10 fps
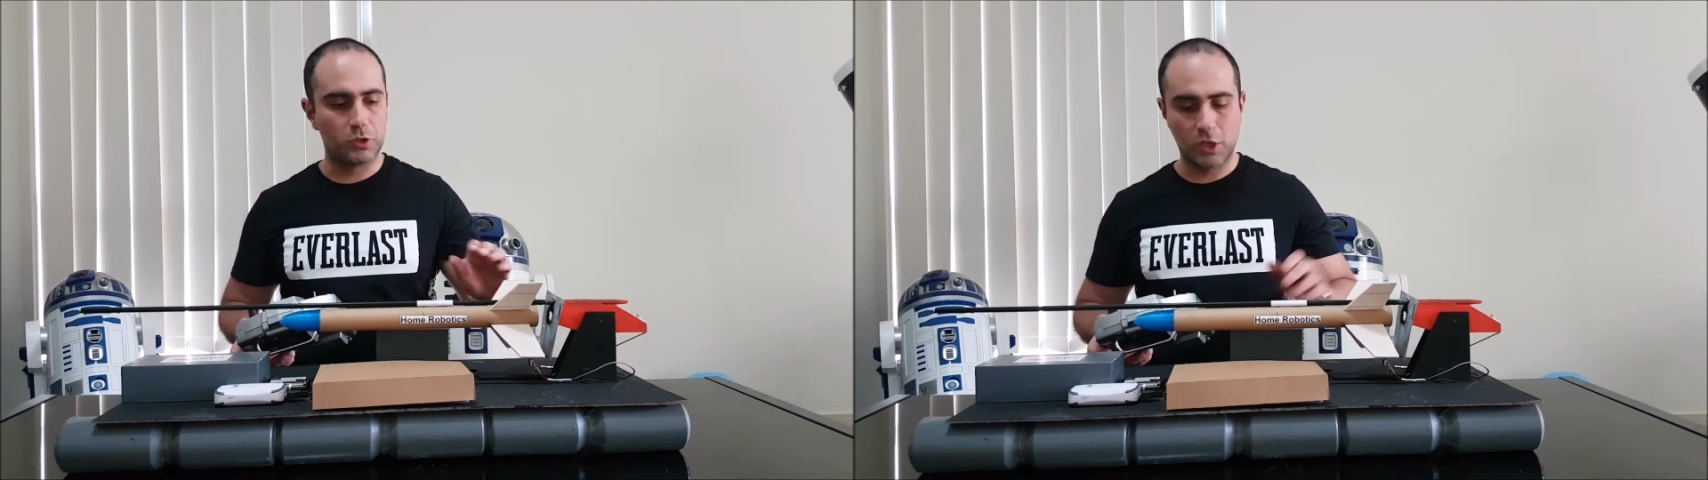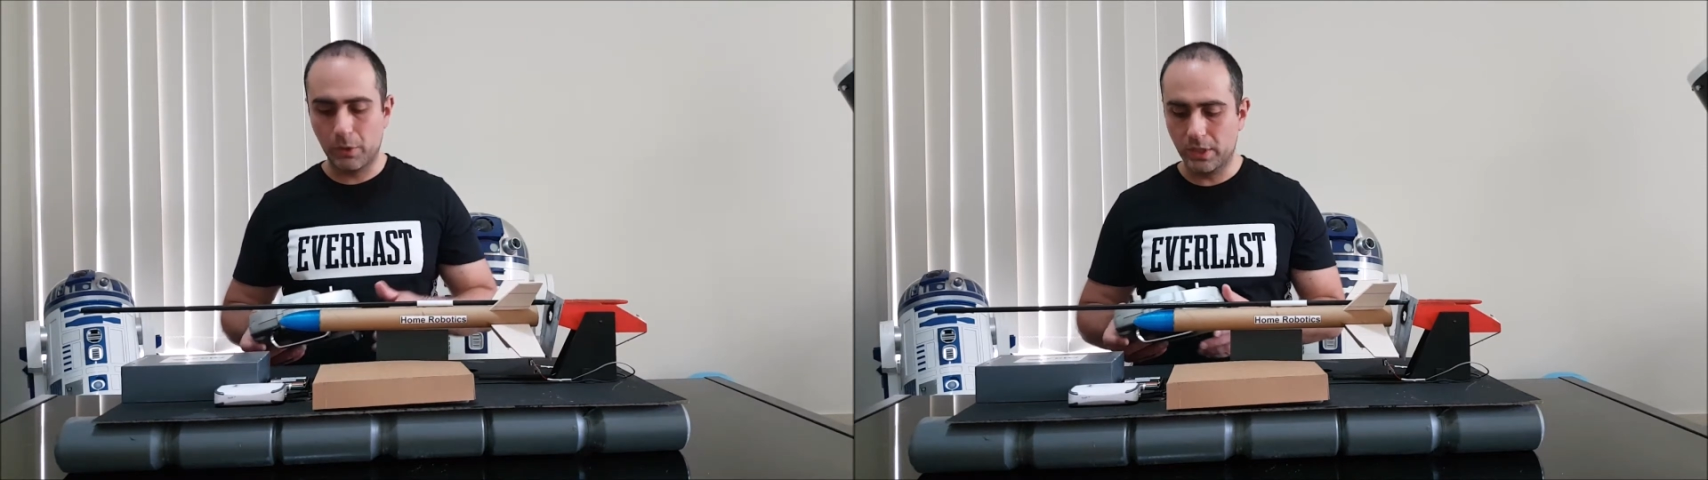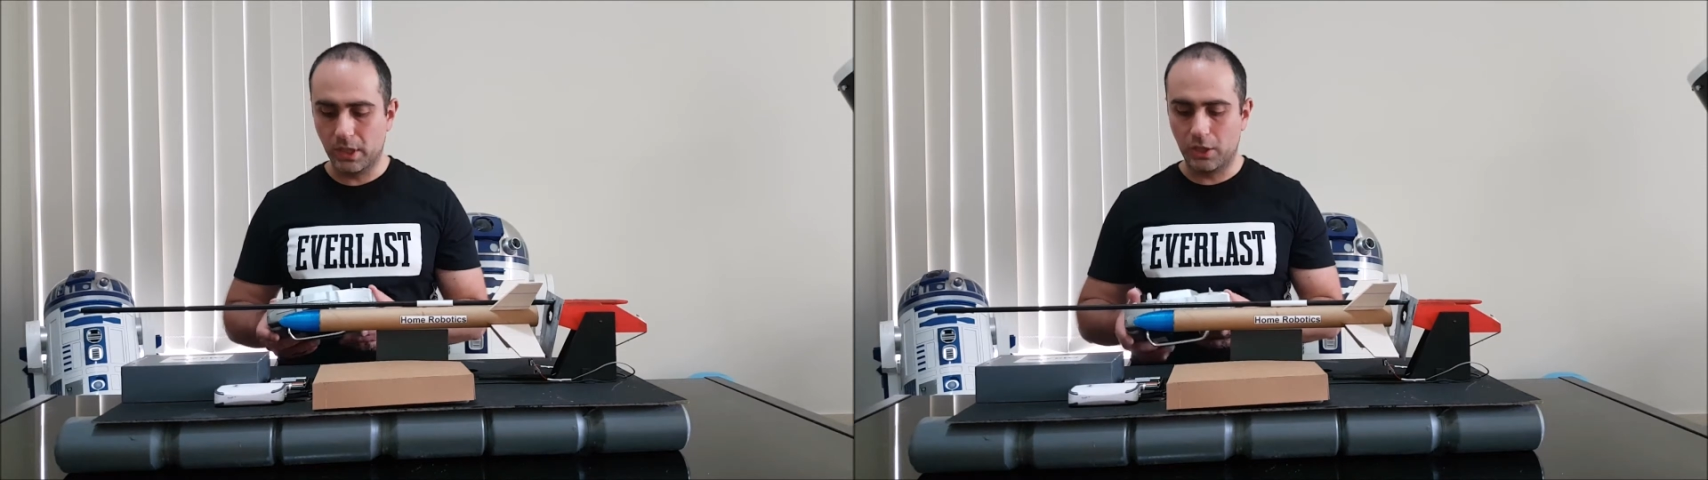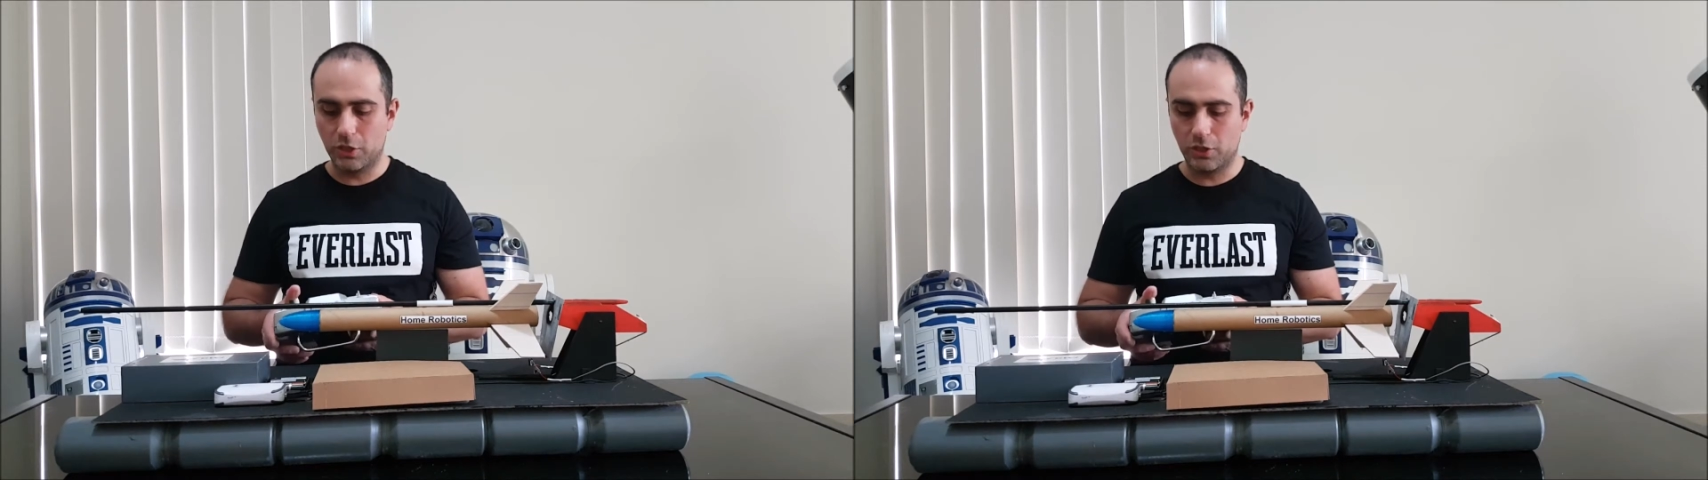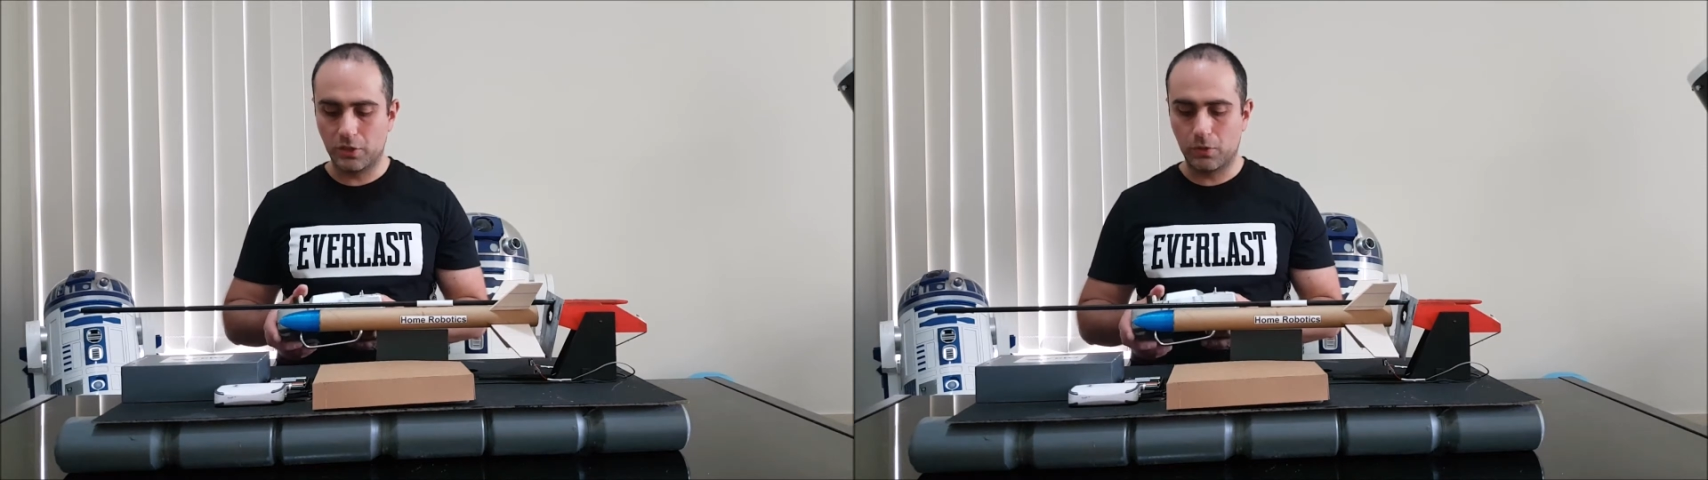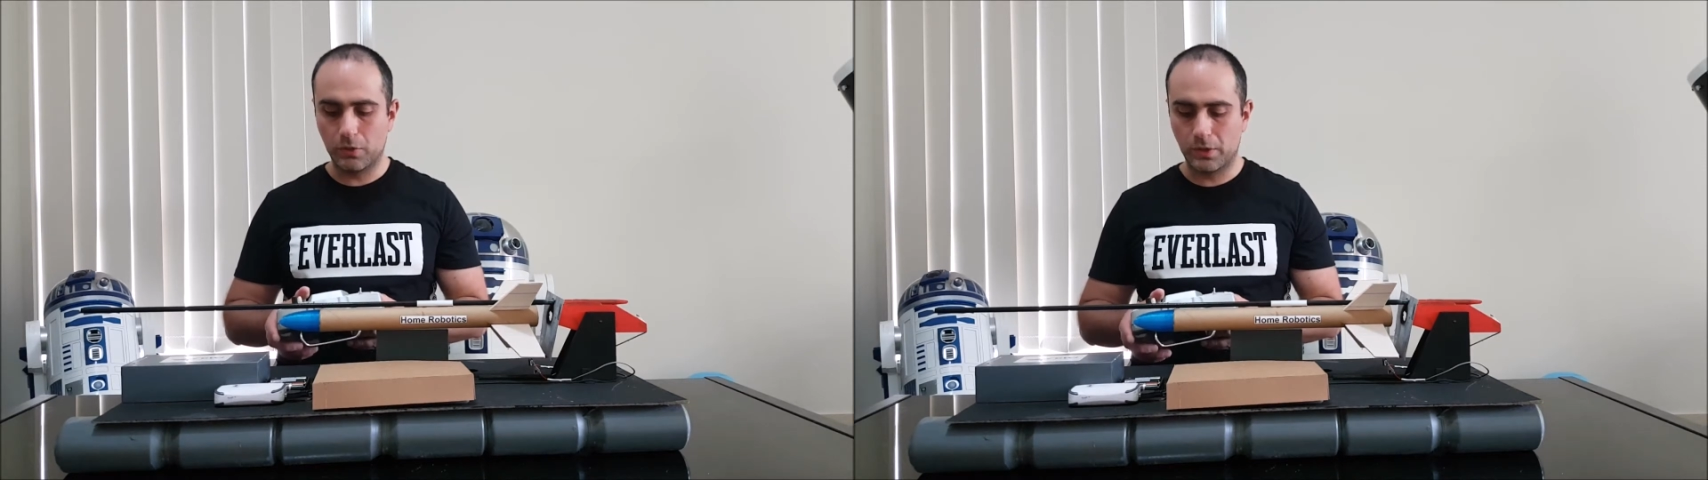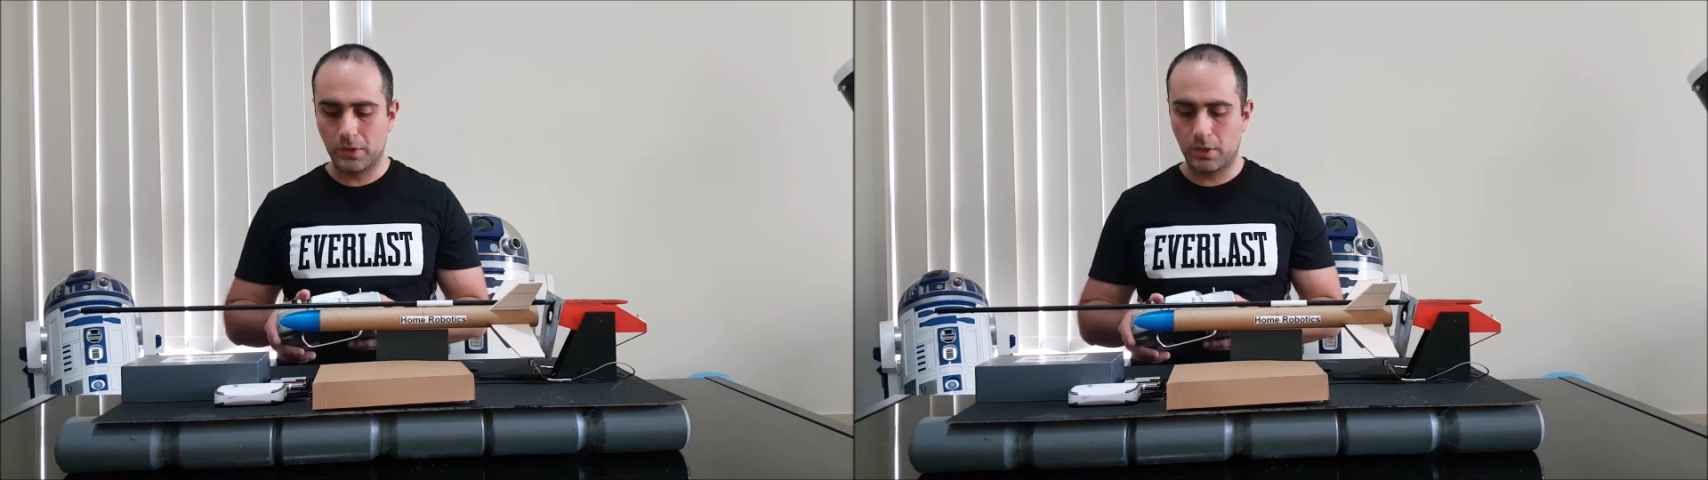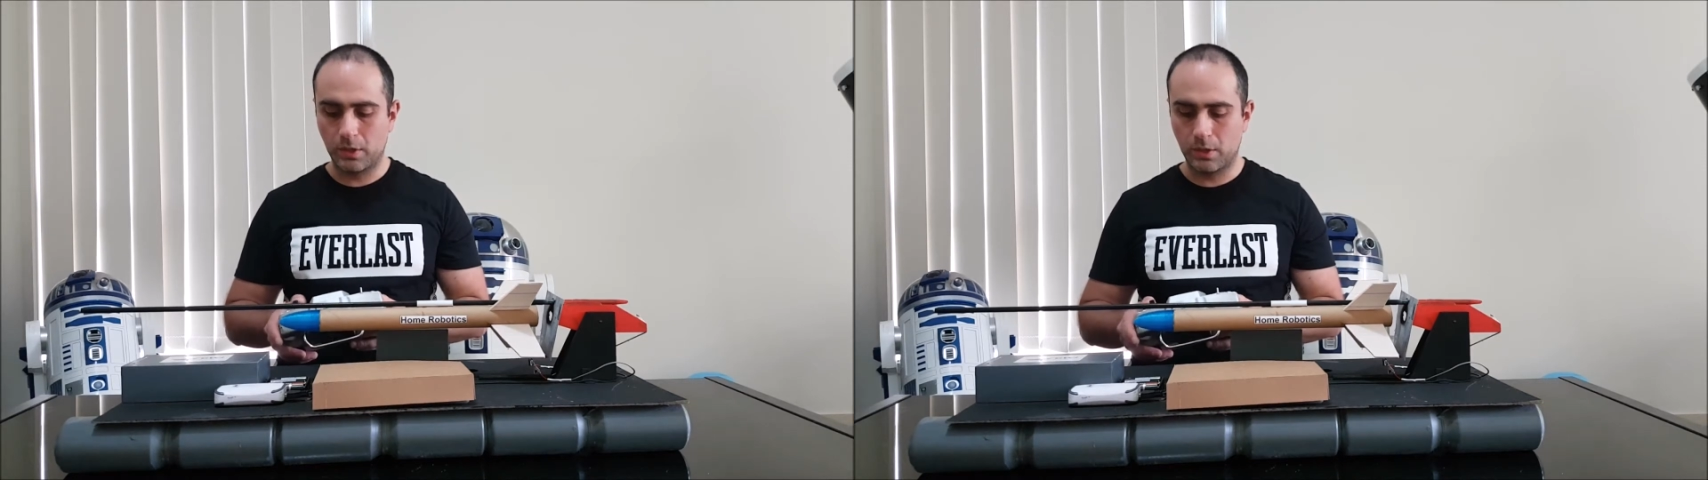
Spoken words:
so is the ignition source.